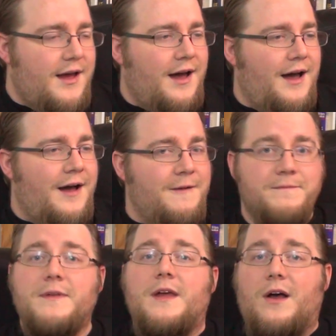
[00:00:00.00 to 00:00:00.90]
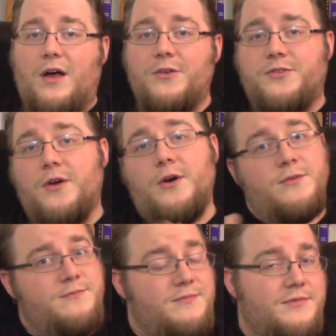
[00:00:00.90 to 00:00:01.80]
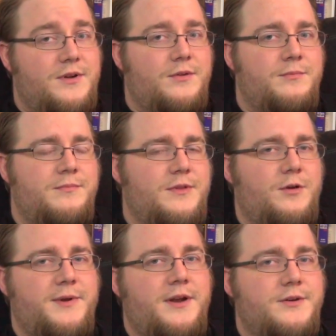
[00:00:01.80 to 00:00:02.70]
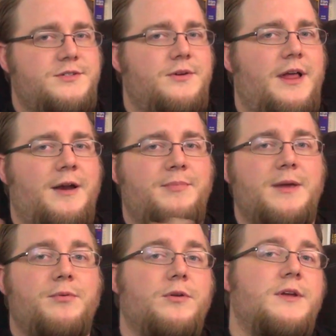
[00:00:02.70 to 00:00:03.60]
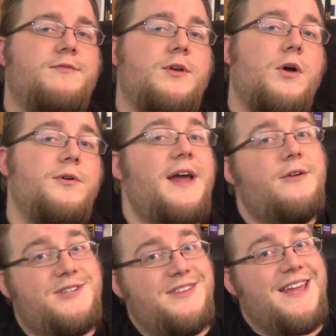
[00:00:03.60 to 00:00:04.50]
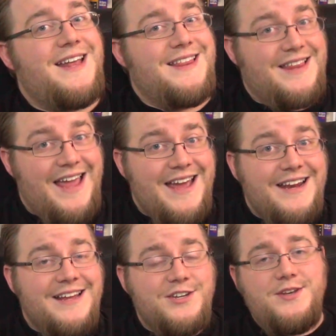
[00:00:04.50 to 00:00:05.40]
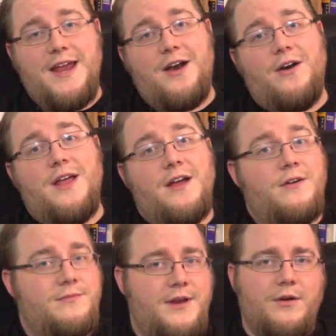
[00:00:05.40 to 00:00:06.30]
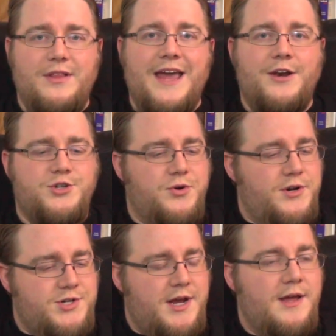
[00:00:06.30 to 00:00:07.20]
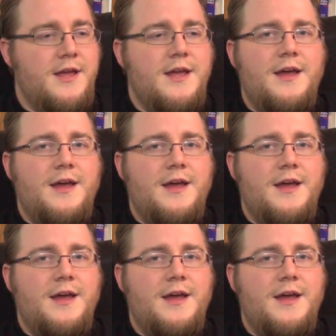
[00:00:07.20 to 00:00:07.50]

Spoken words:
Also, little beknownst to a lot of people, if you go down to the Atlanta area, you know, Atlanta, Georgia,